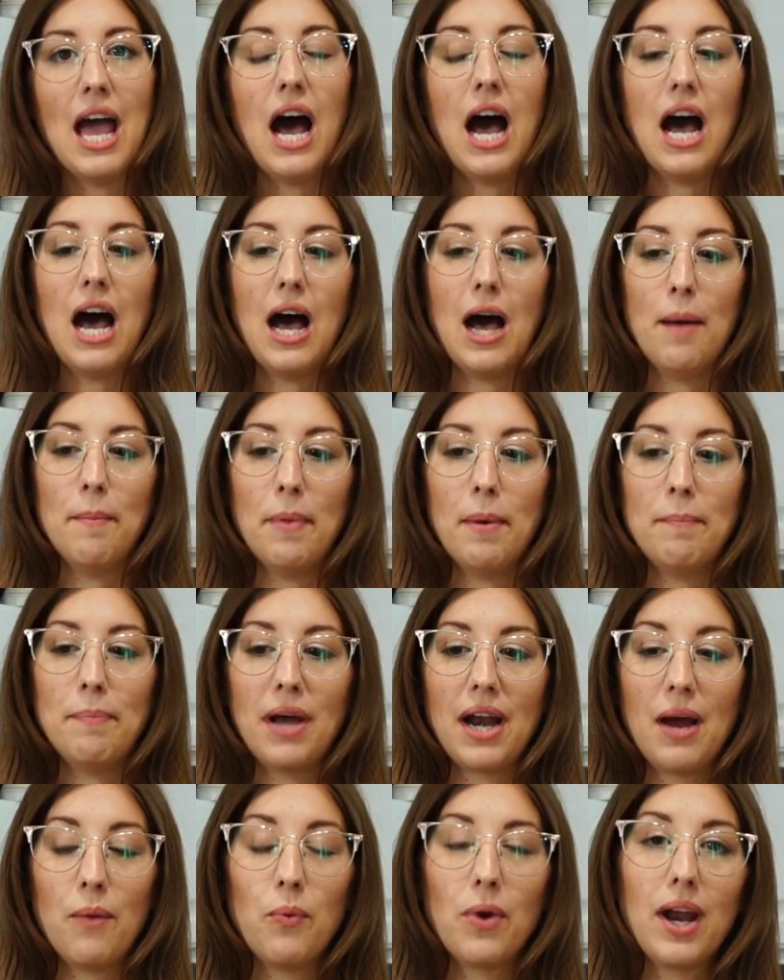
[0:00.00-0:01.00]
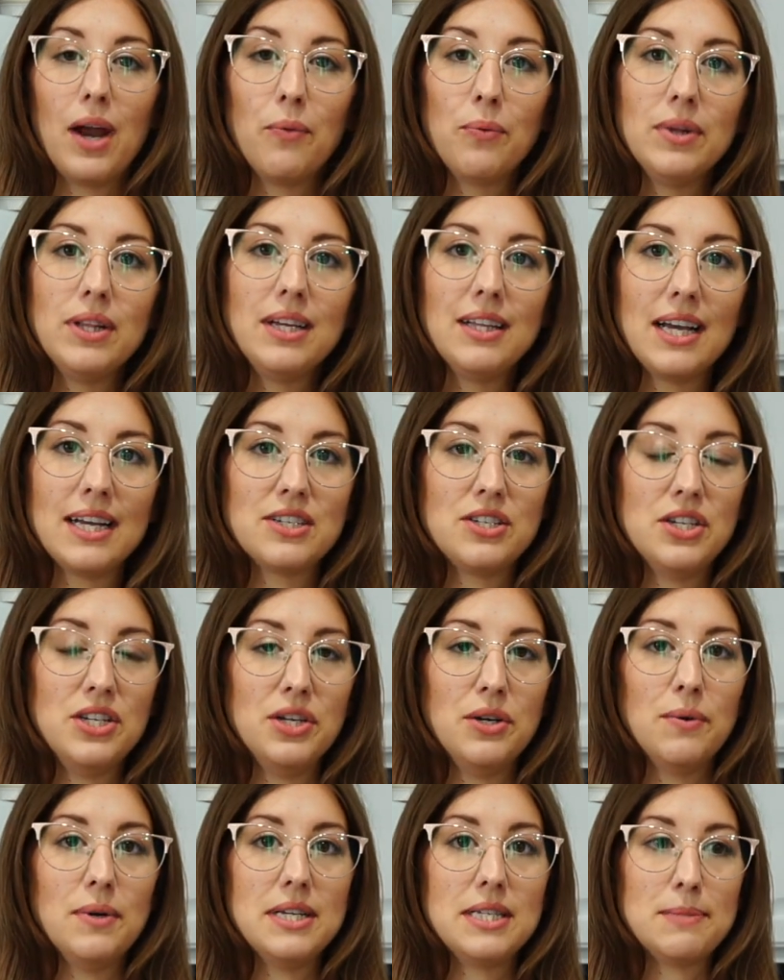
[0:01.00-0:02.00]
But what I really like to
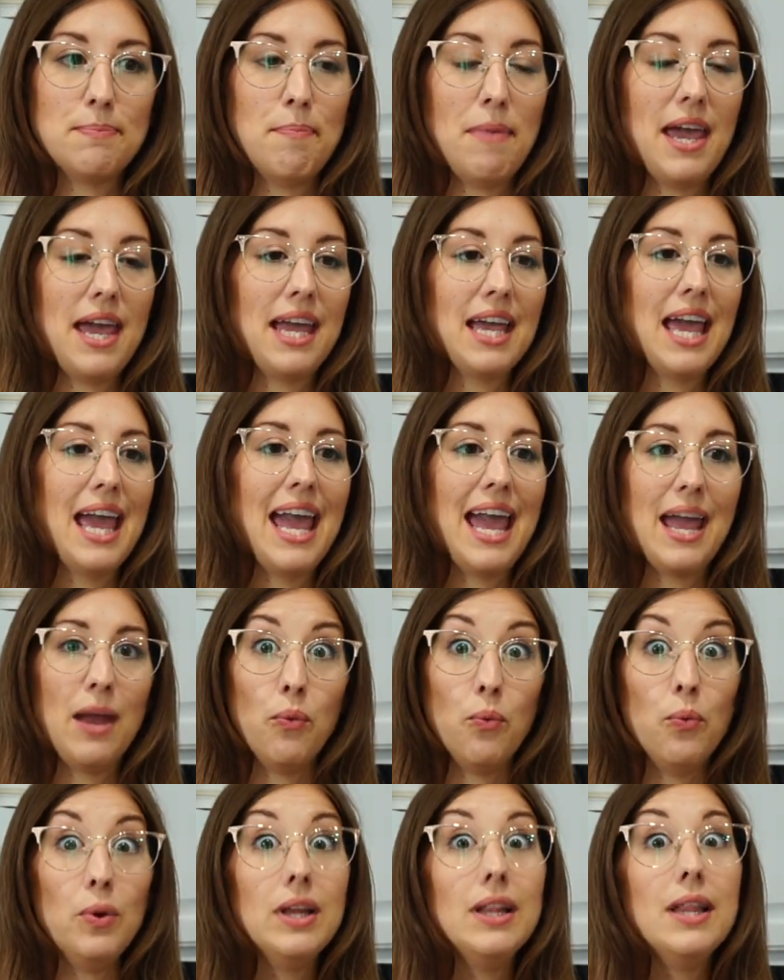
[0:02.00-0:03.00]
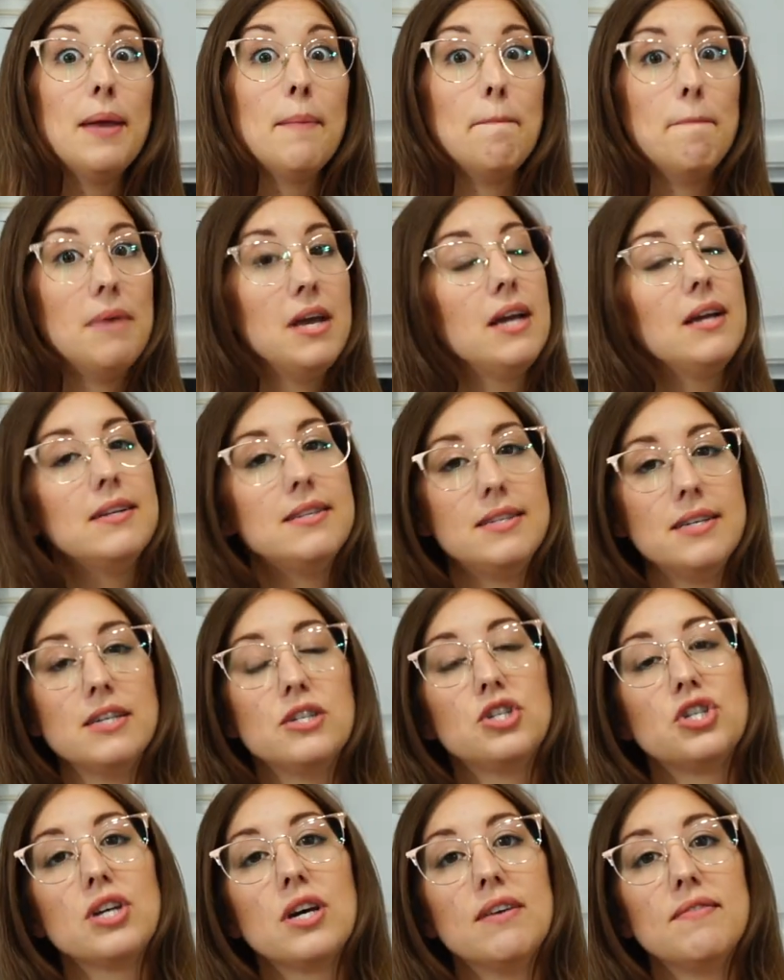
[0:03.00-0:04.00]
do is make a really big
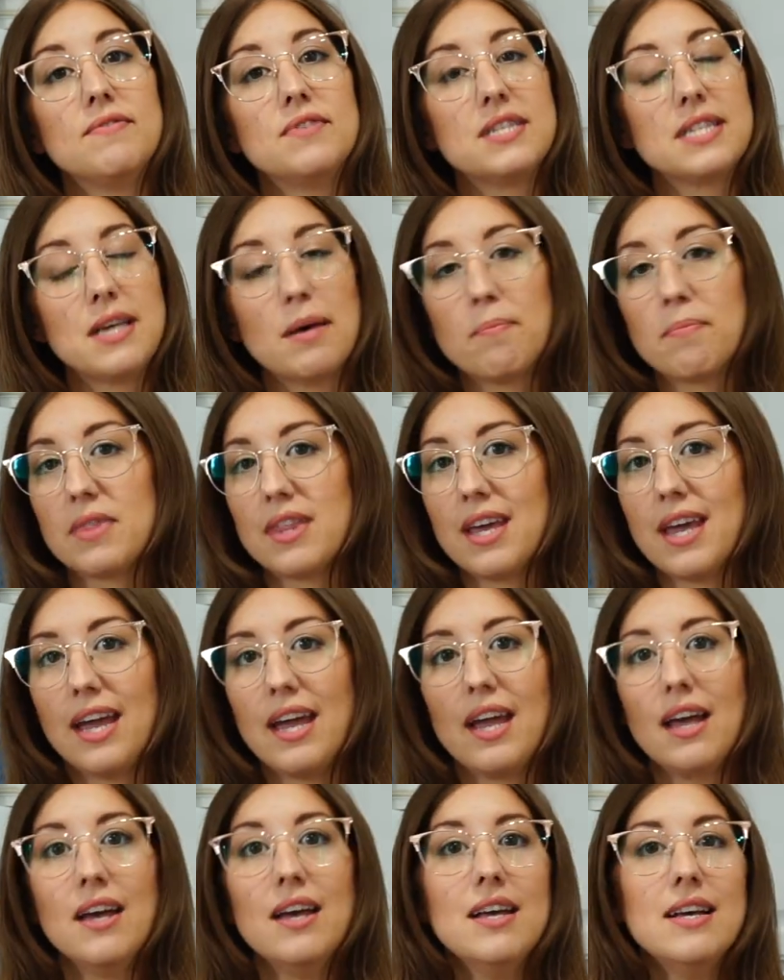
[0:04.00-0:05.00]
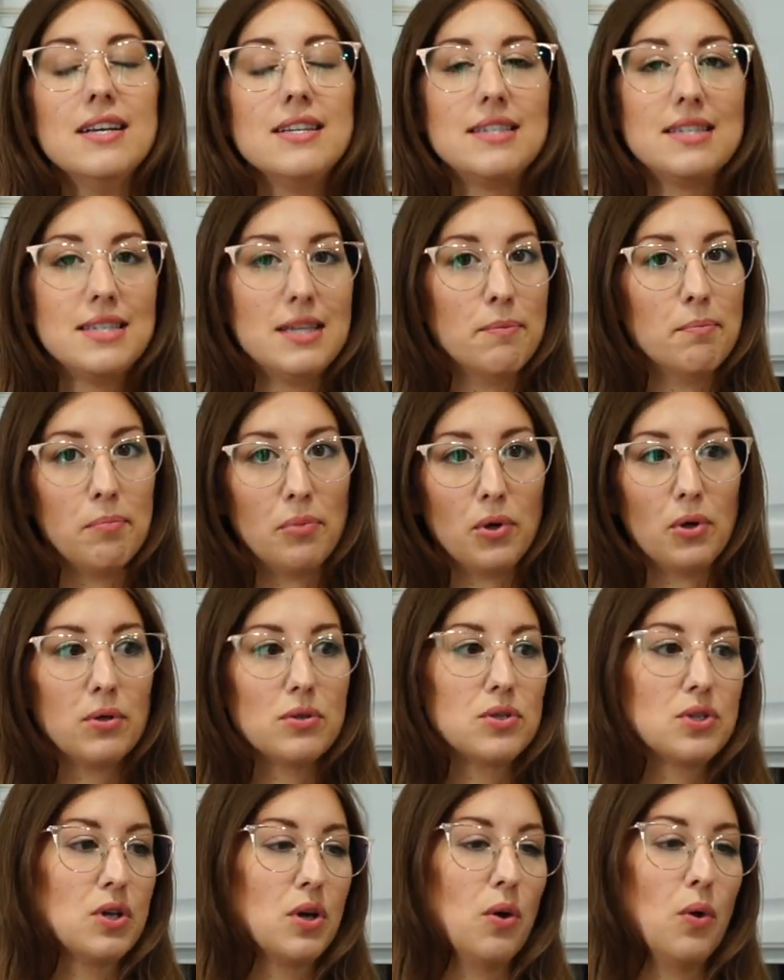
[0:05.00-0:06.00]
dish of something simple.
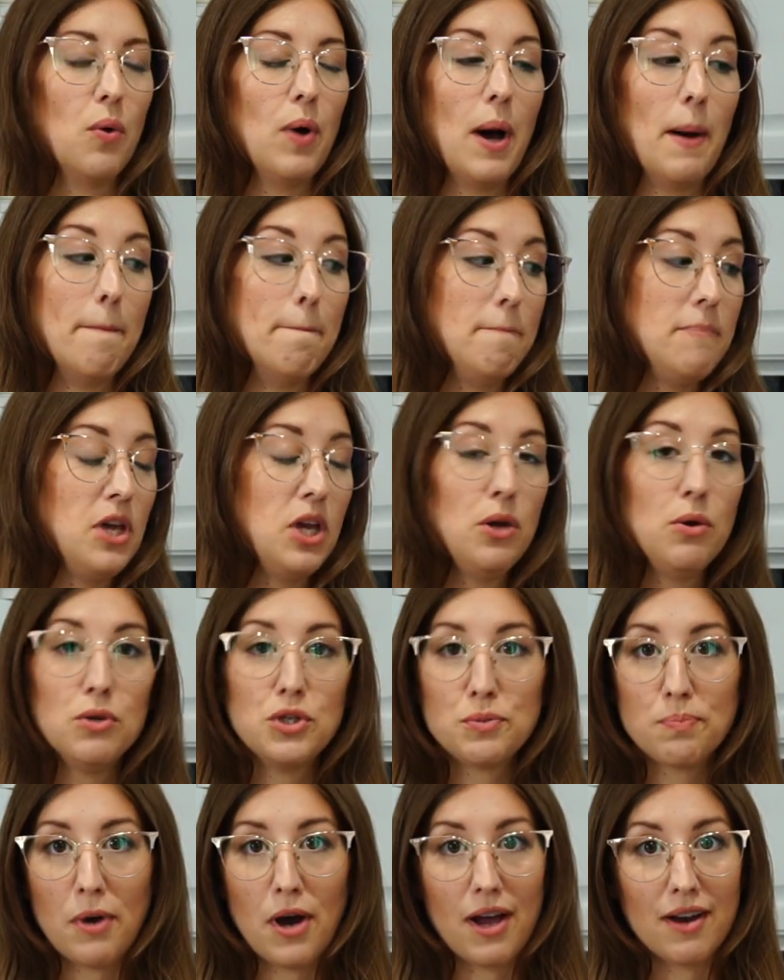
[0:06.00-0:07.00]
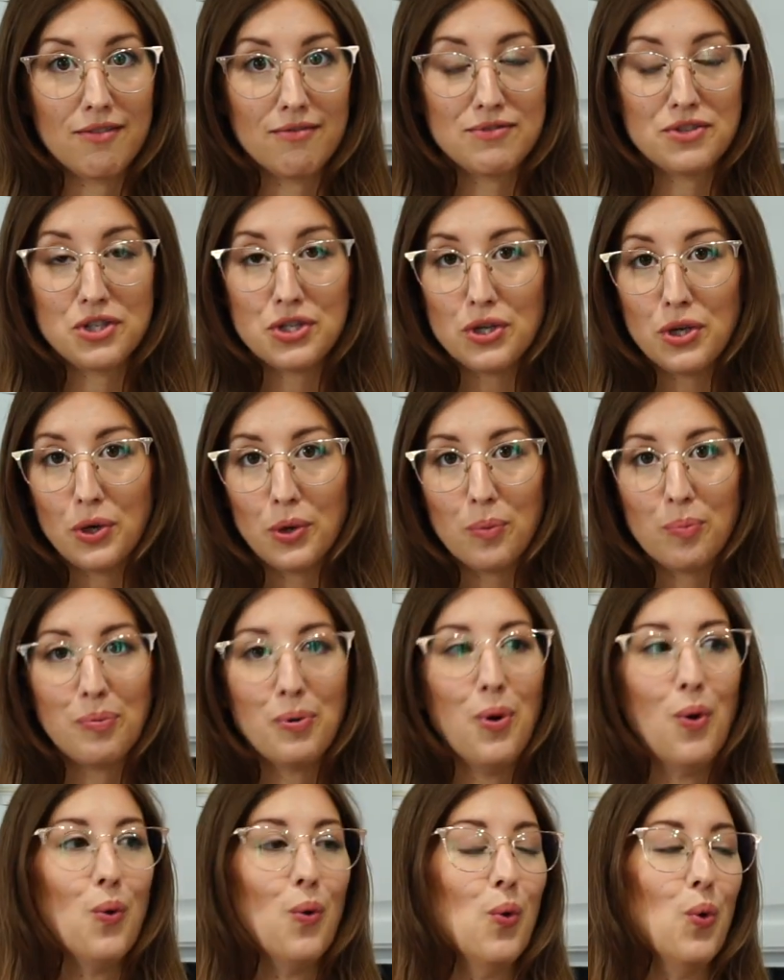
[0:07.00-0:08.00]
So a huge pot of soup
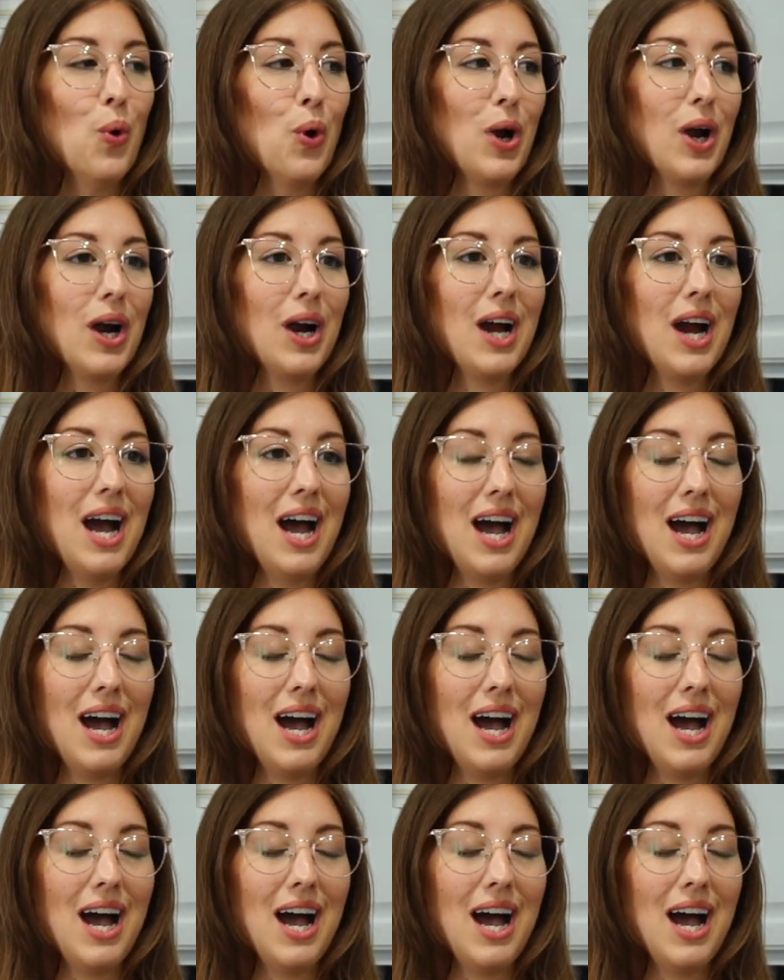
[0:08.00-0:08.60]
or,